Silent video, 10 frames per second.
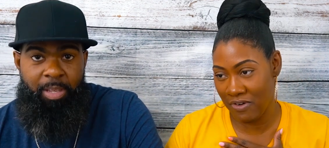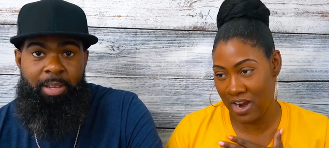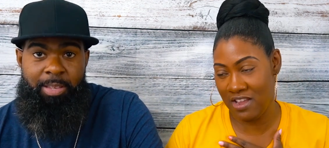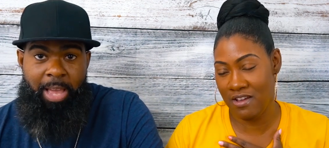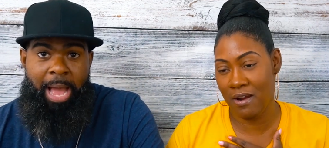
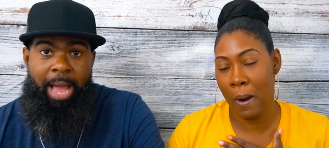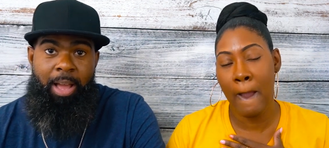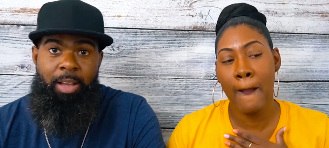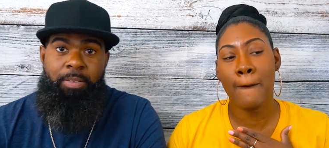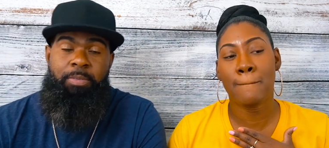Speaker 1: right here.
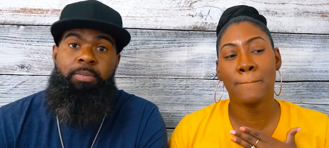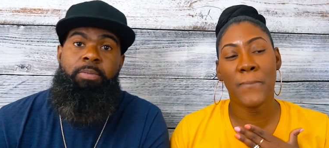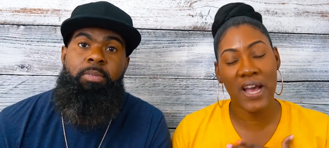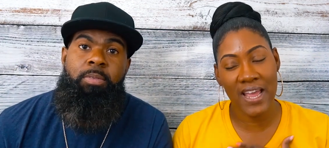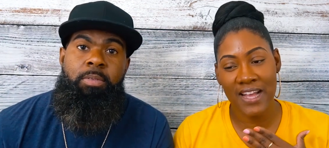Yeah.
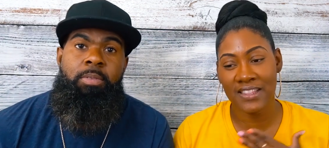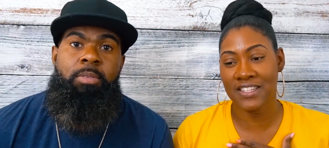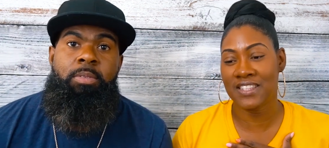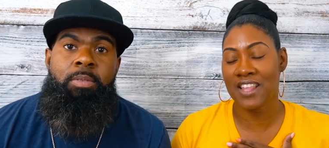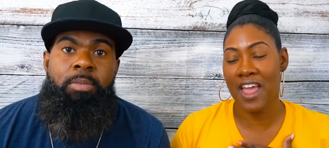But at
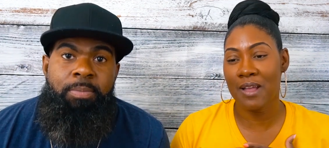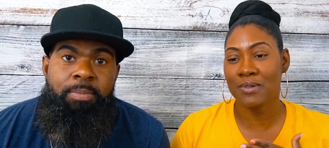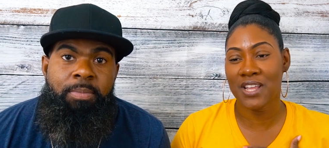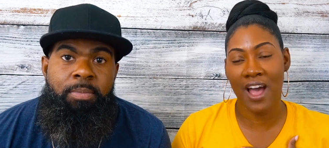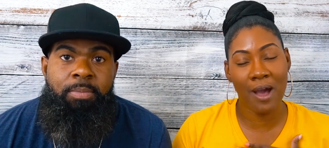the
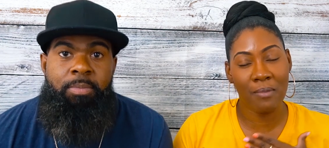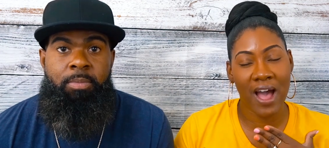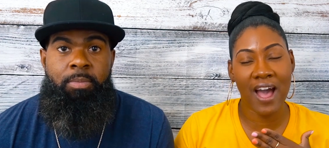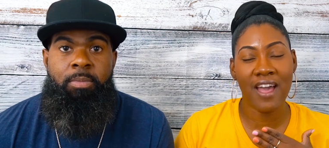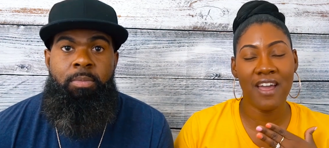same time,
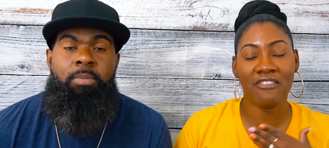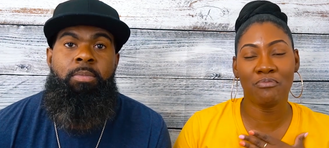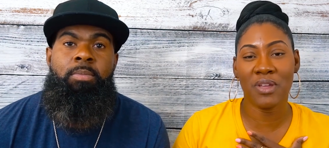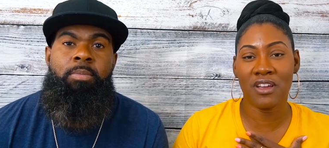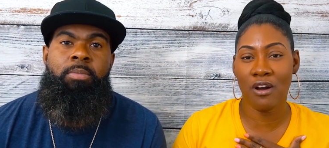I
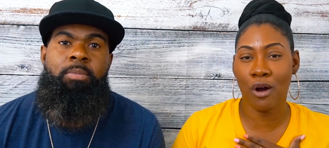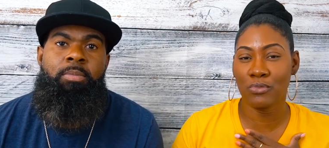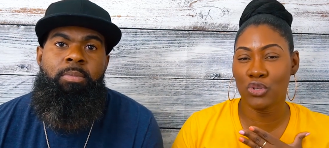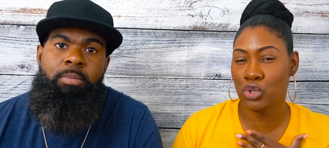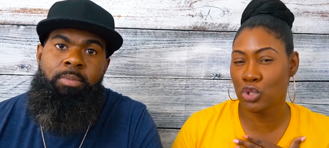have
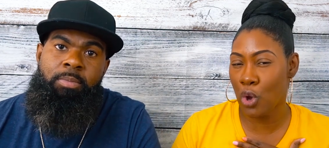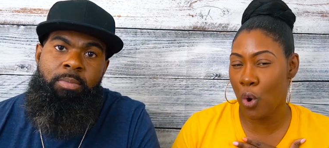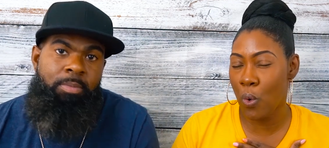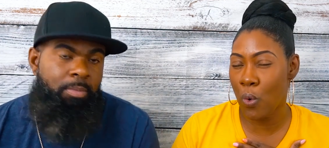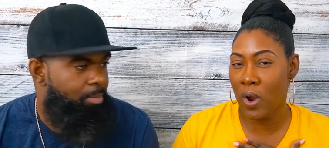become
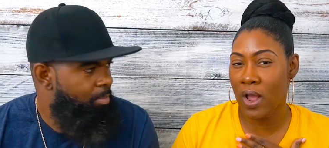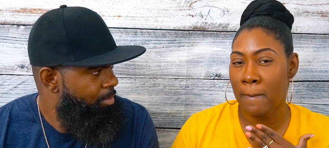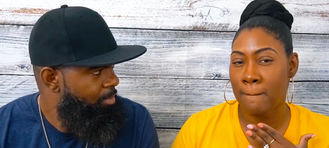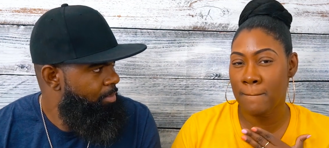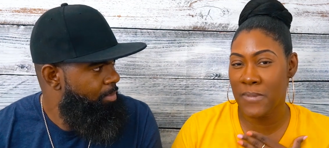so
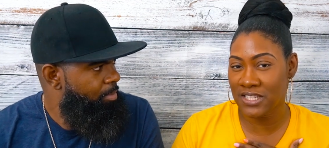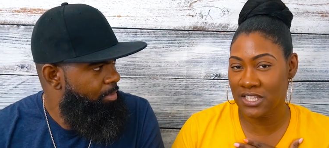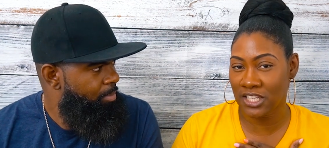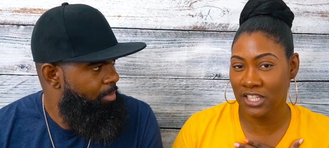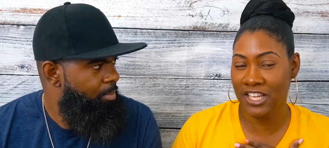
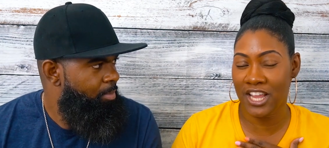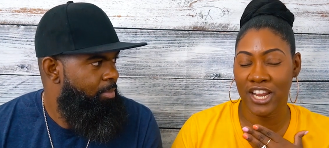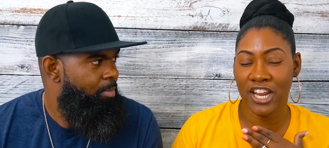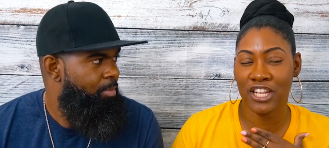mentally and